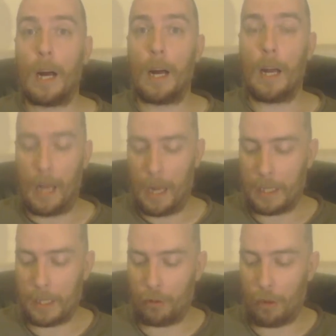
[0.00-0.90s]

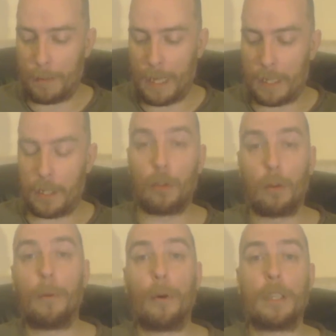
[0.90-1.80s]
and it has dropped down to
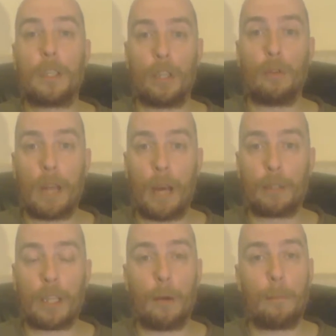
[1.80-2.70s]
0.2
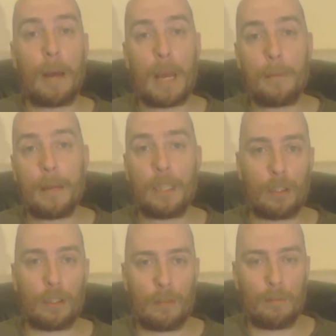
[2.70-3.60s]
now, so maybe it
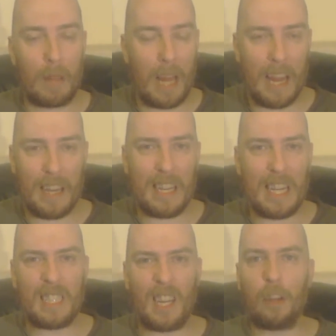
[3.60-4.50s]
just
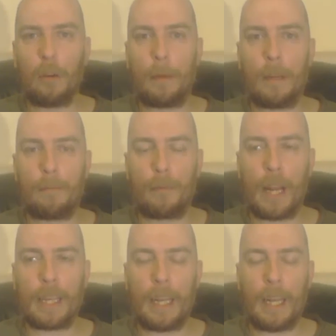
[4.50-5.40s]
needs a little bit of
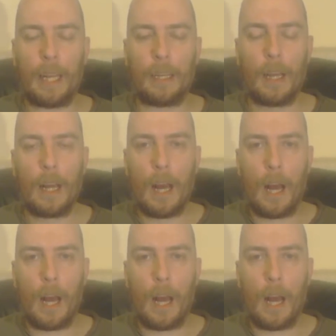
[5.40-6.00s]
breaking in.